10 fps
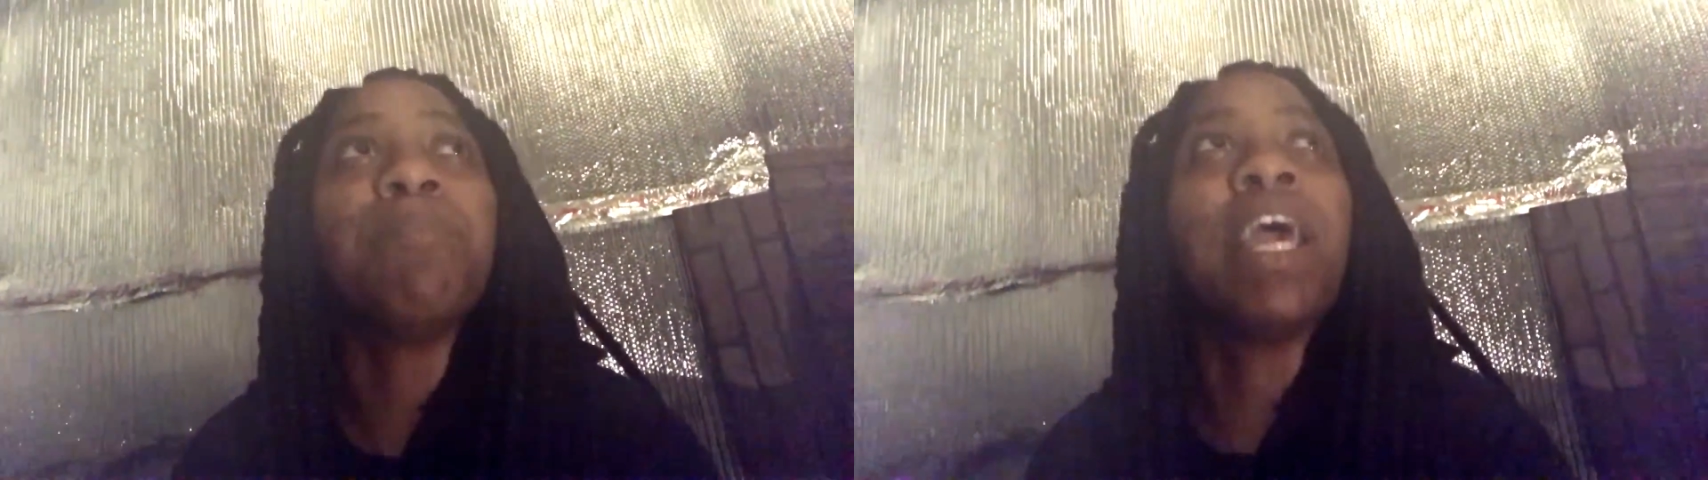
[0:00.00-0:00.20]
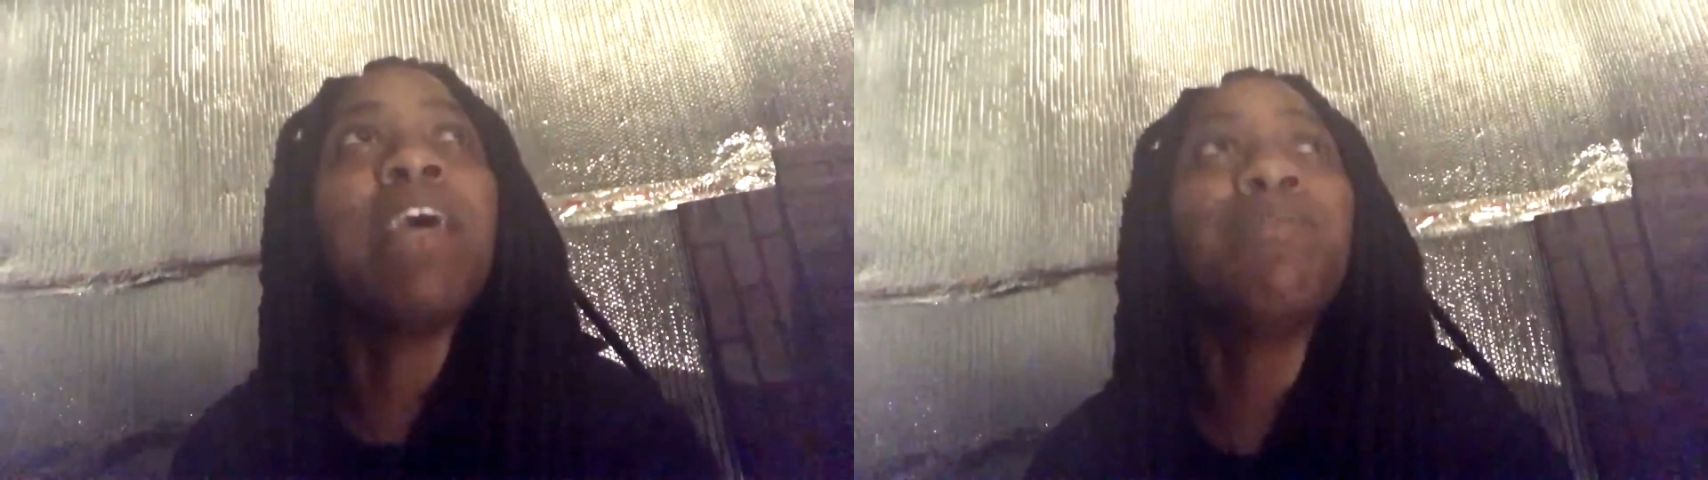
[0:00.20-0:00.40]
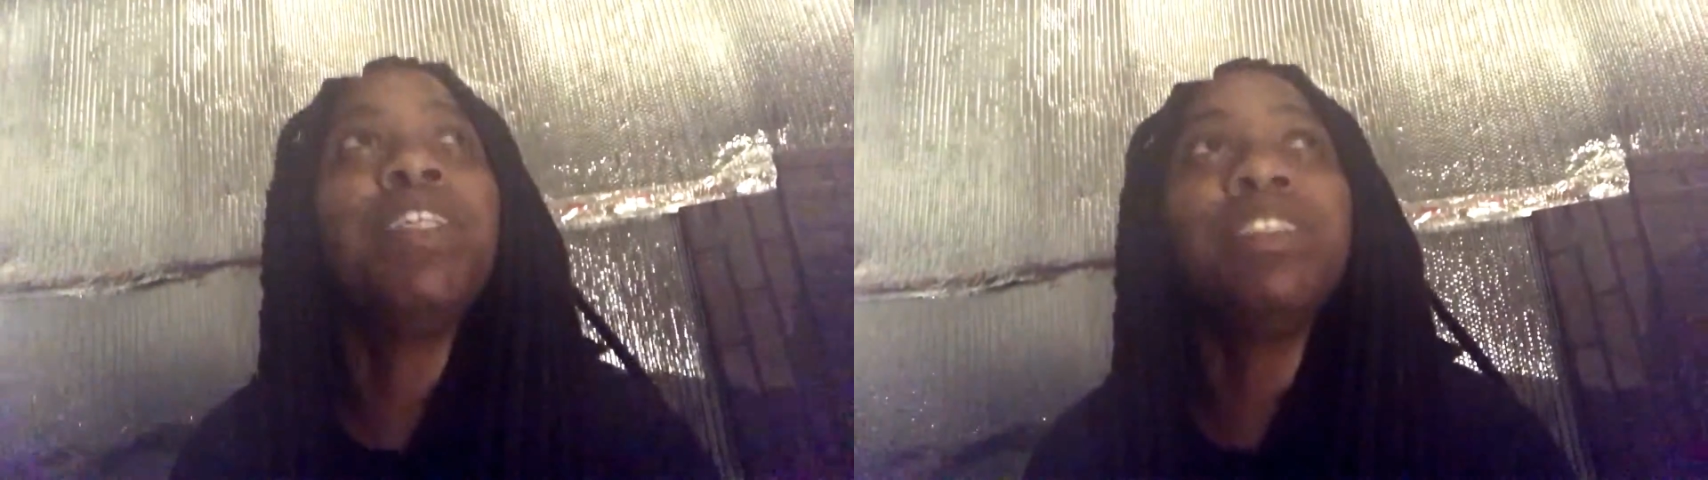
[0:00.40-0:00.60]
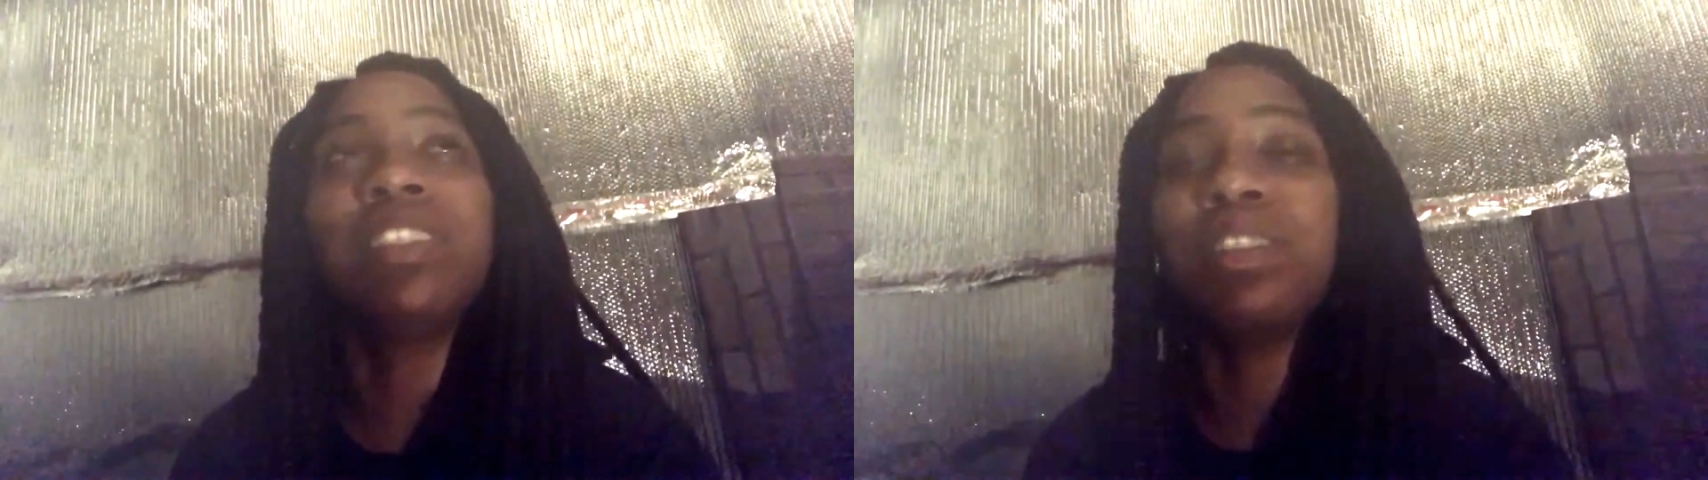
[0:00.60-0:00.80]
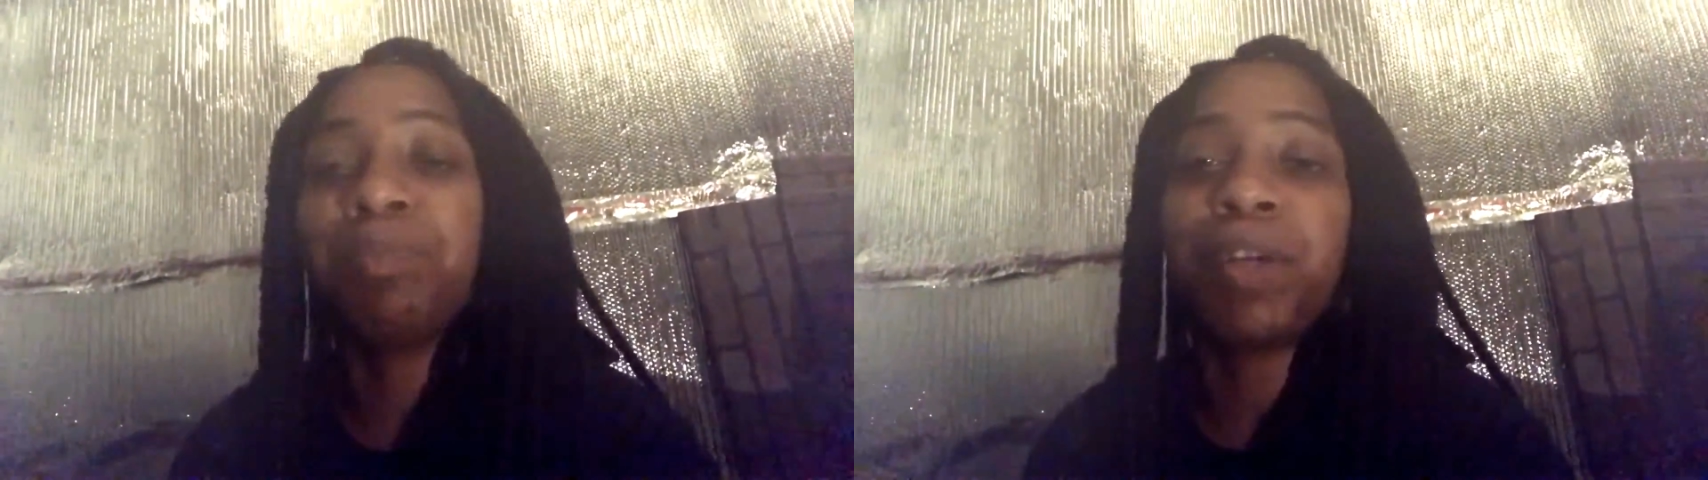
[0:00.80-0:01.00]
mad when you
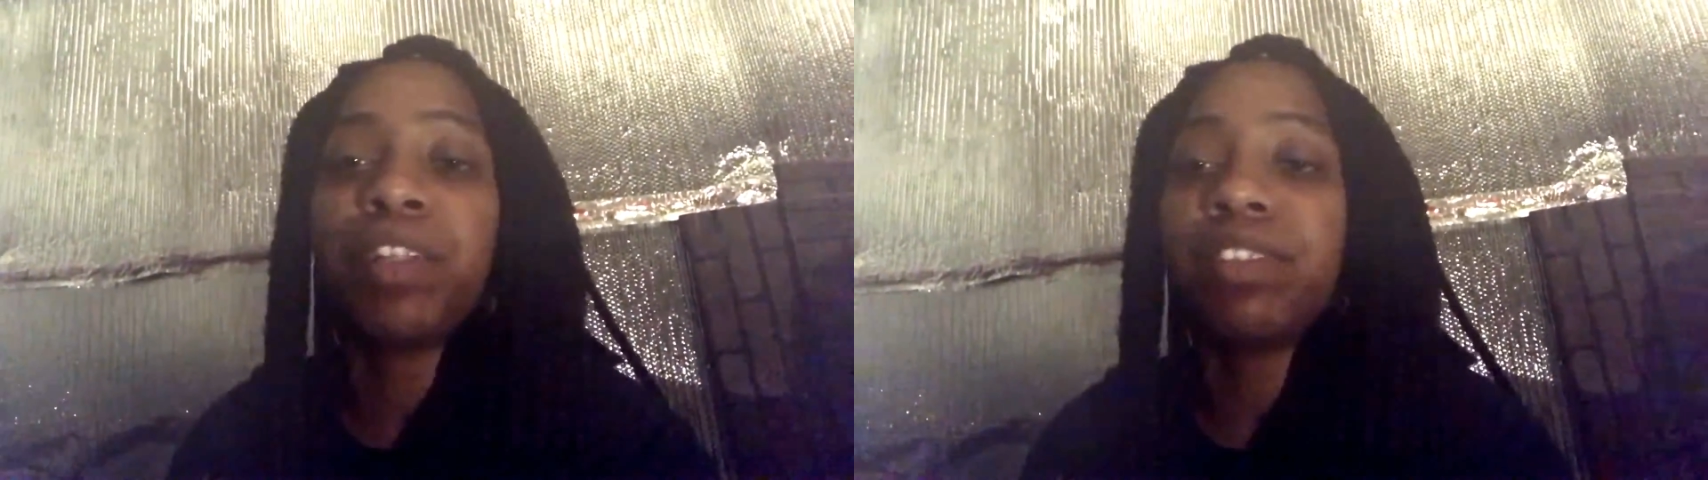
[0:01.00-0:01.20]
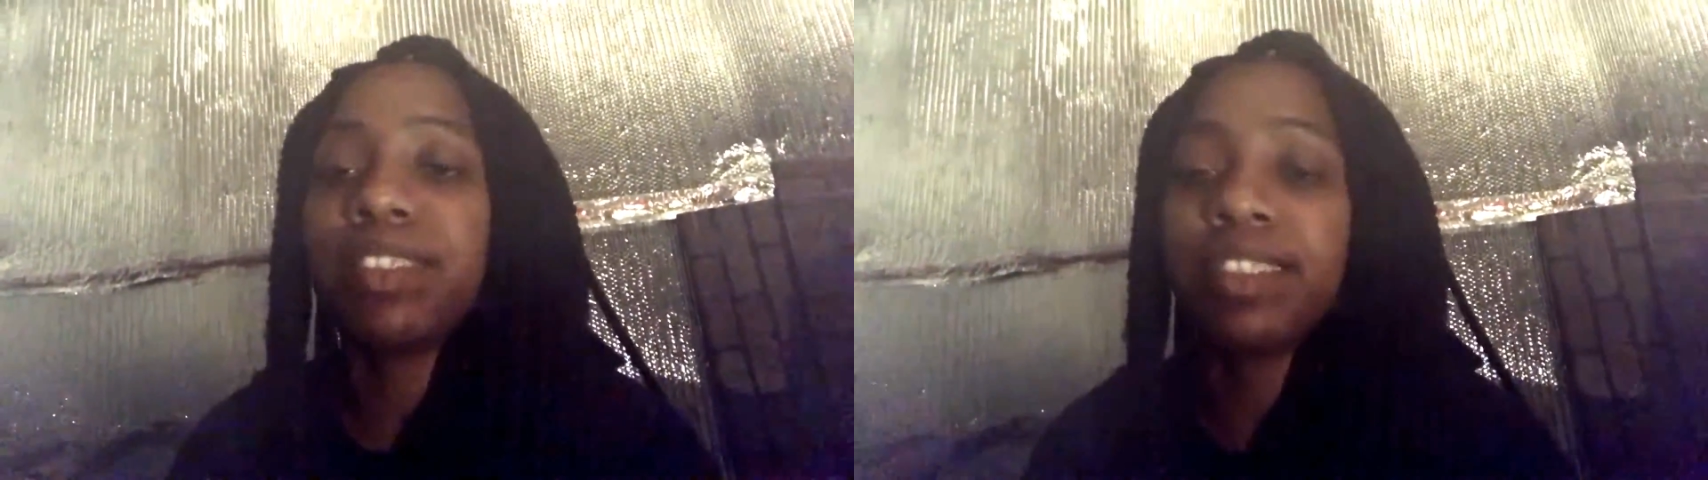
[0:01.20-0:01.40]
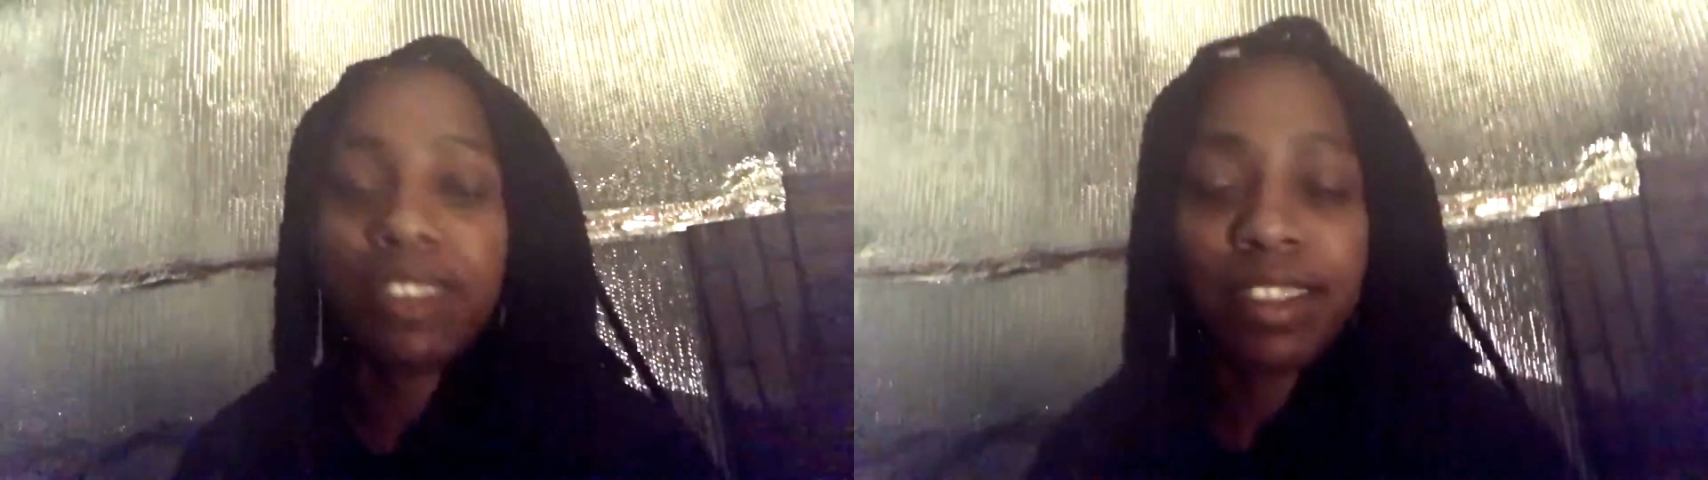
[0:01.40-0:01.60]
see the person.